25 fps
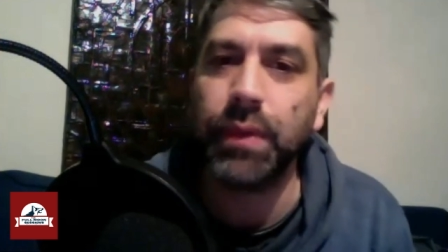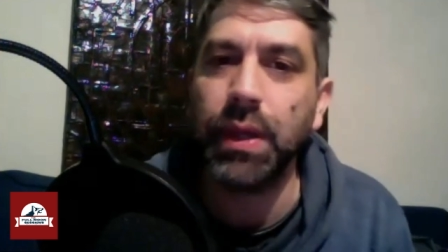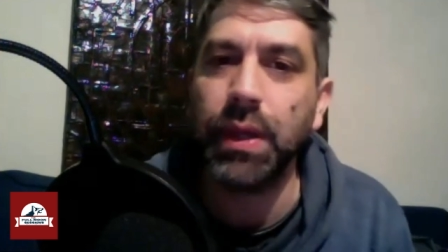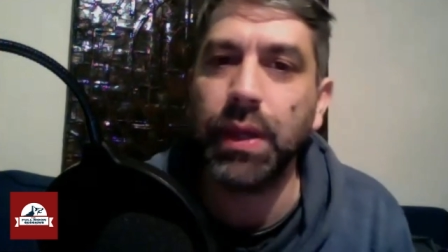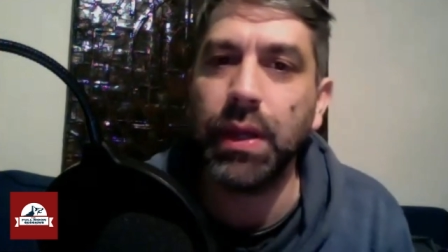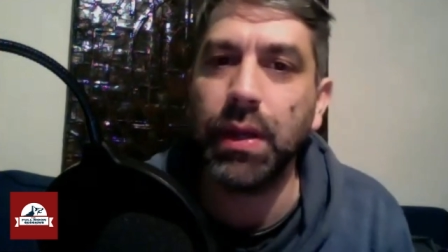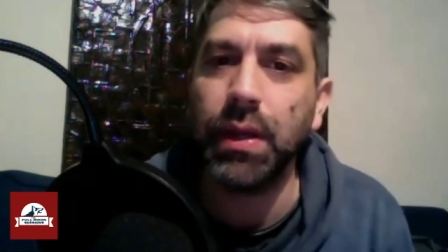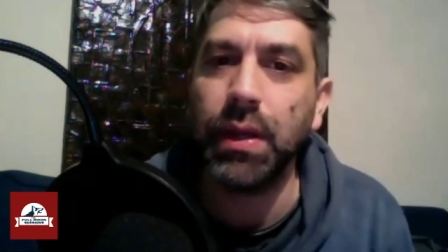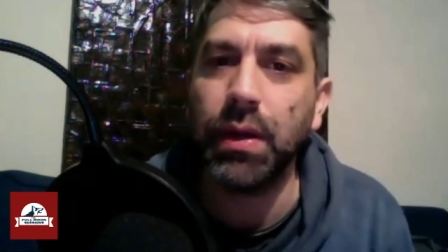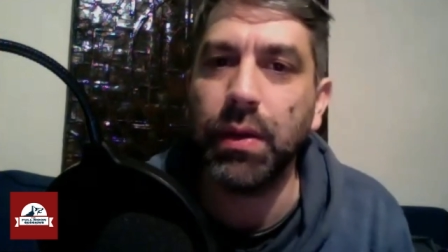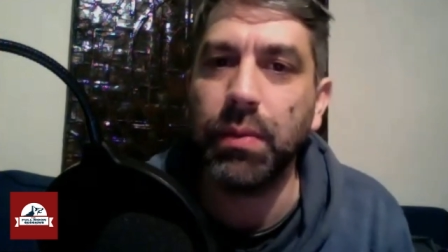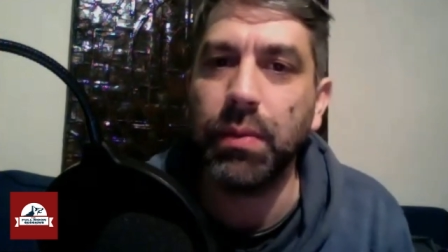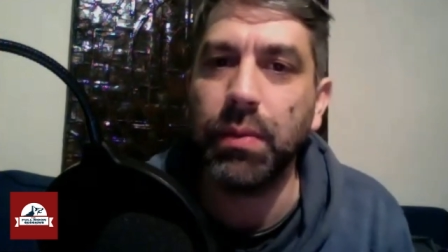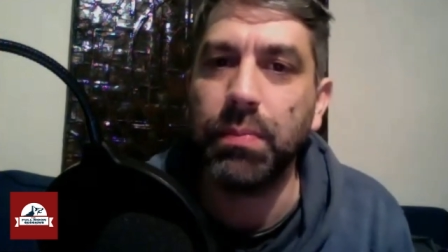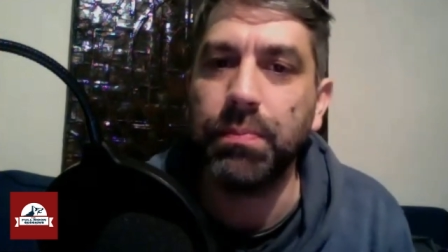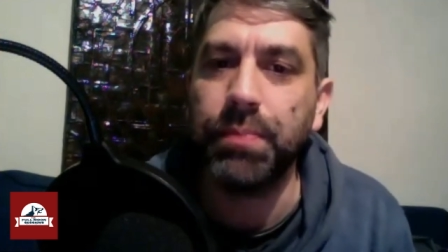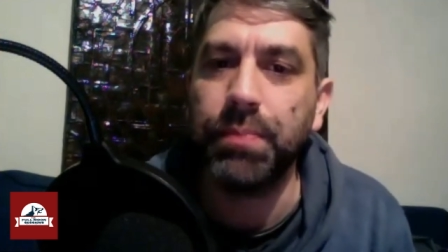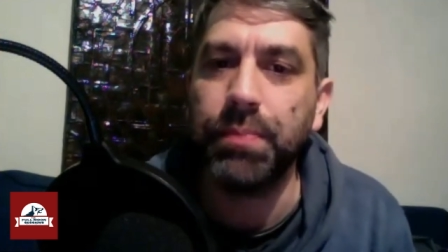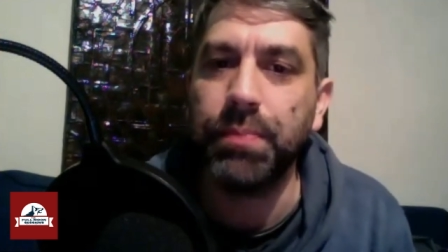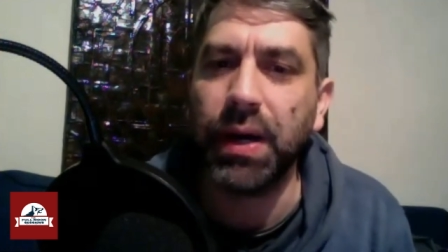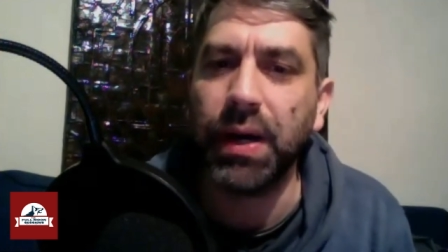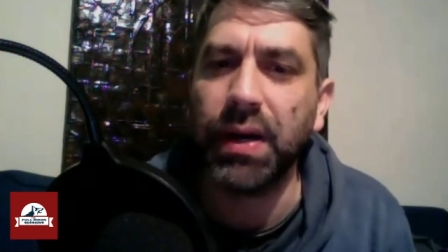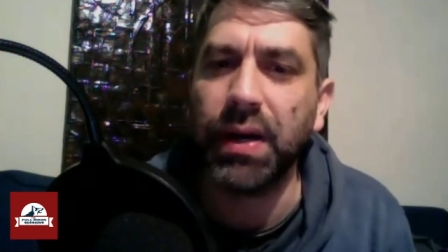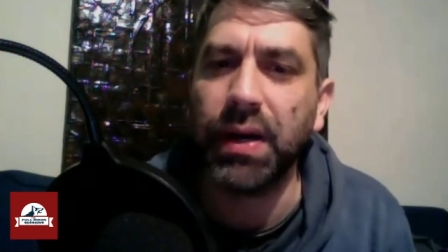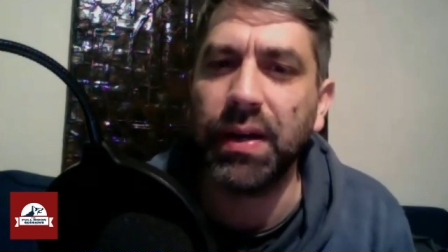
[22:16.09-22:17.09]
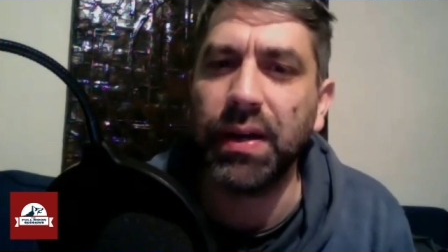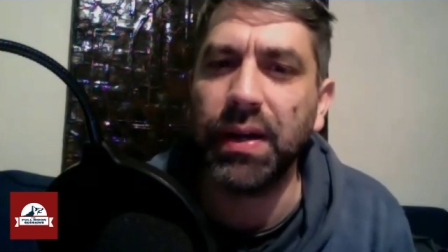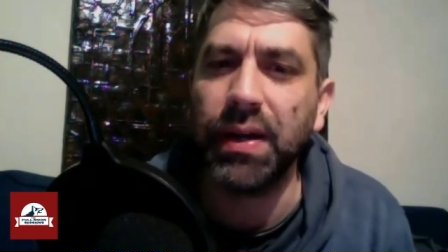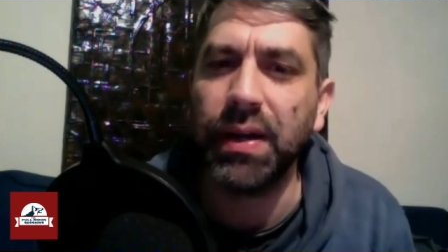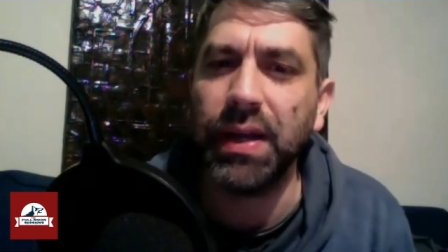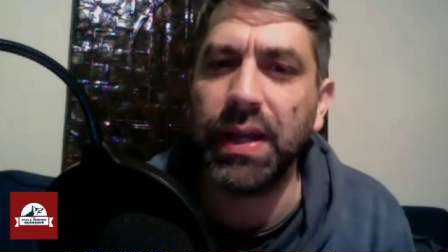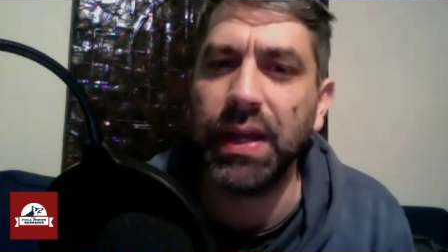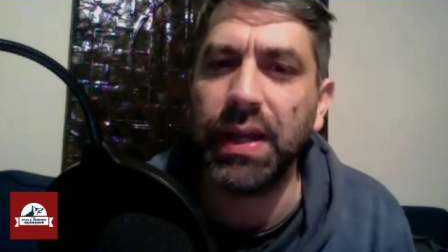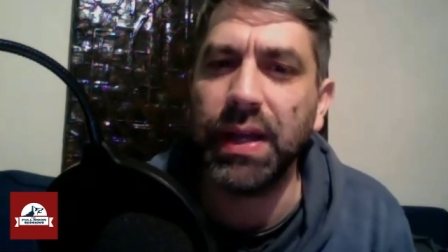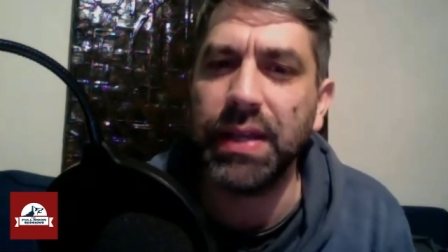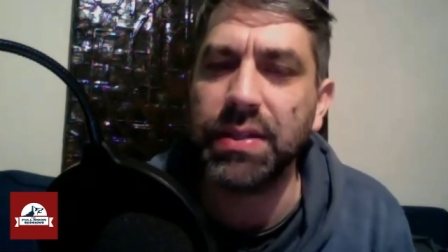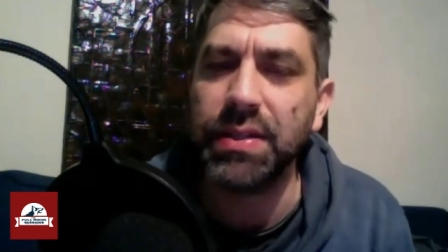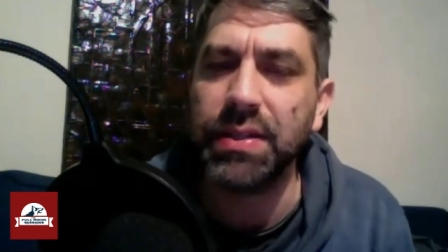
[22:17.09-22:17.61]
you know but
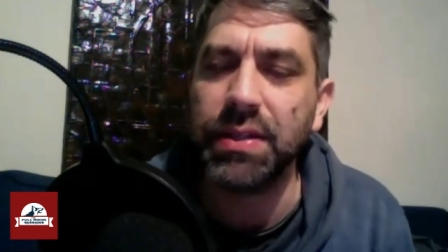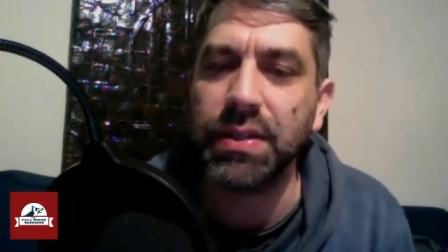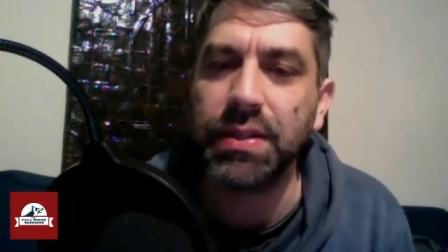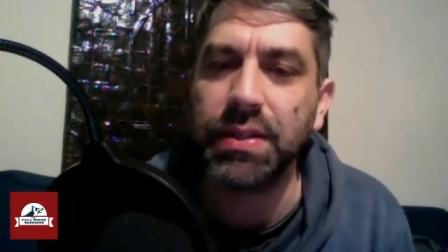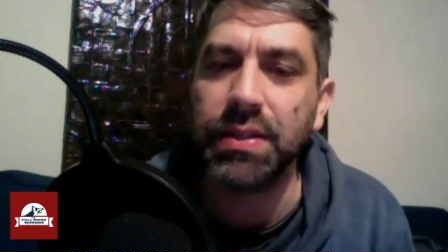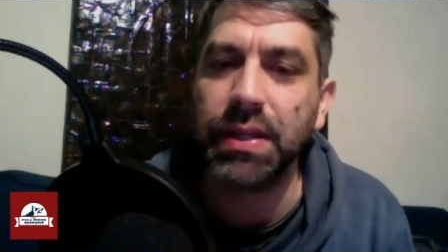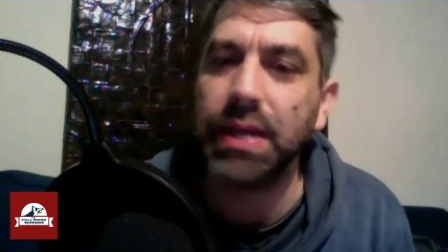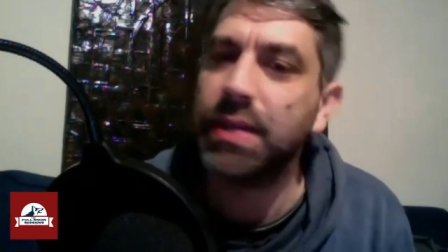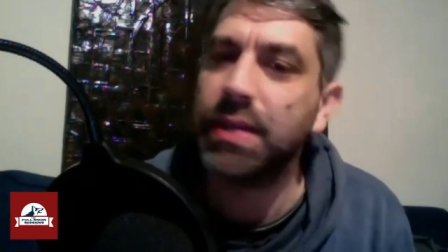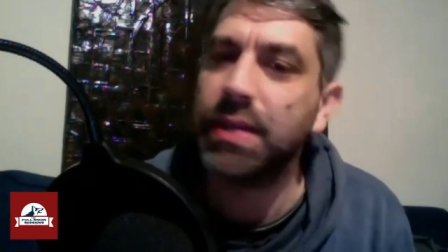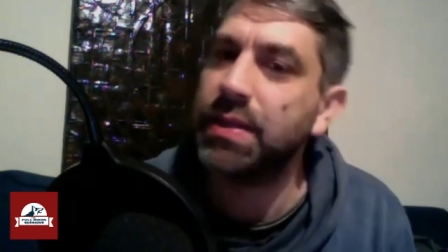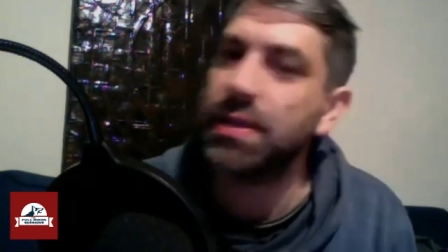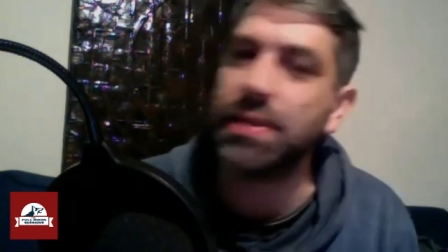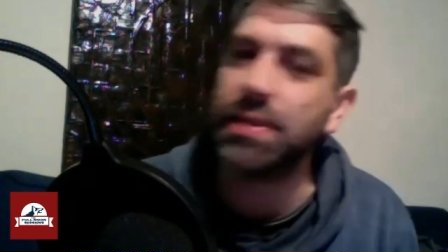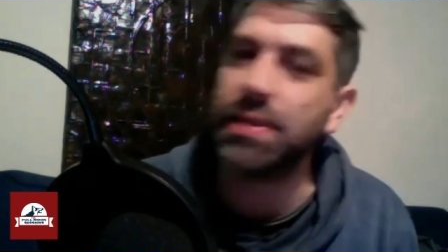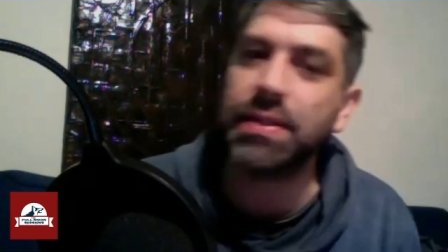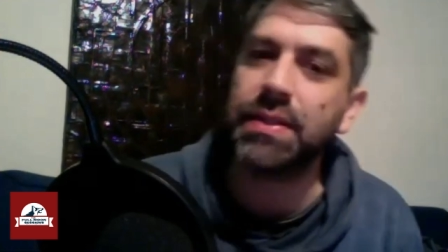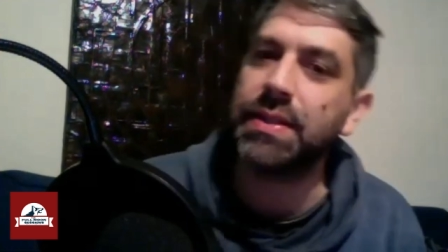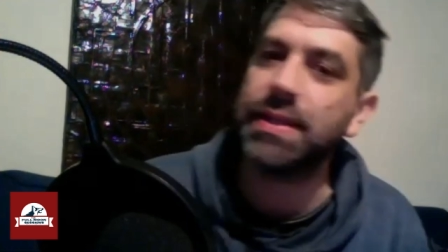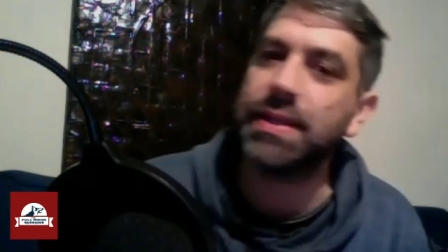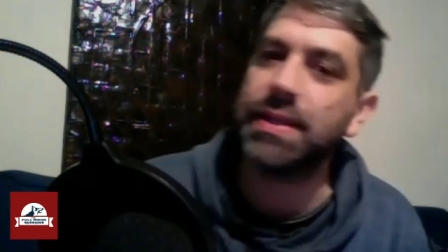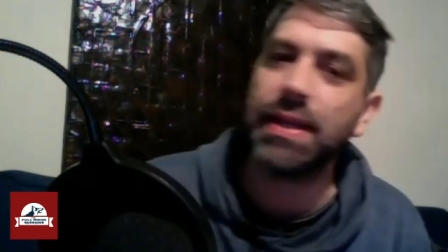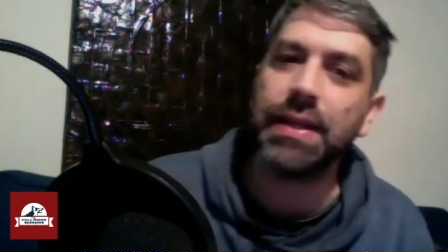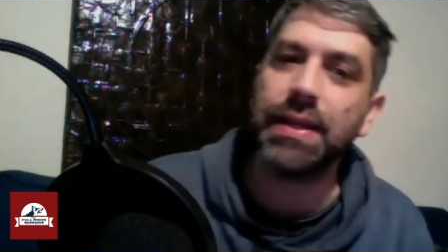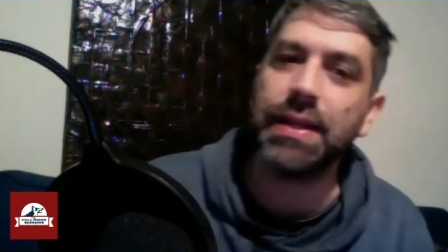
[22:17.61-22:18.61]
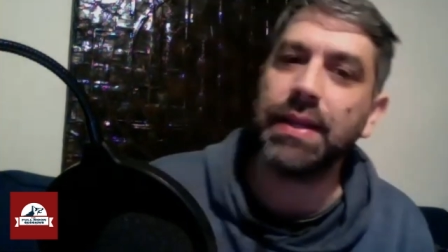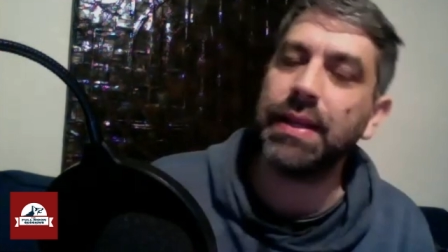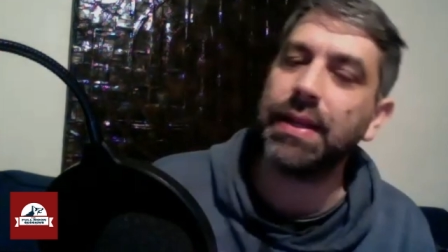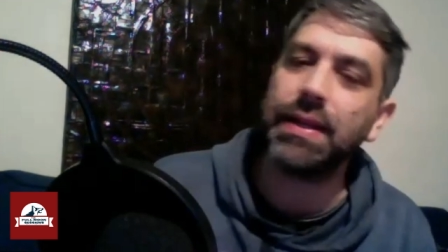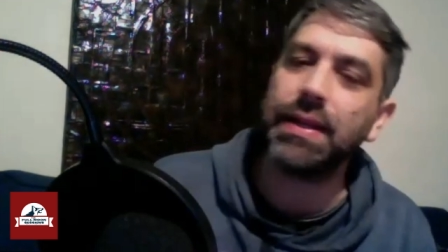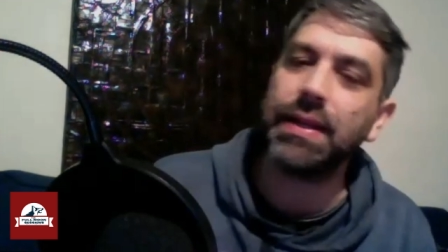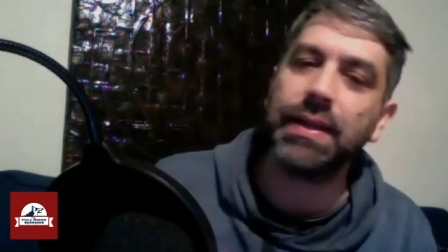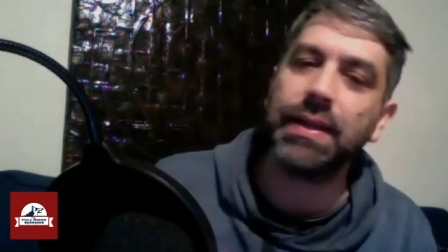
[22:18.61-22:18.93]
it's just it just didn't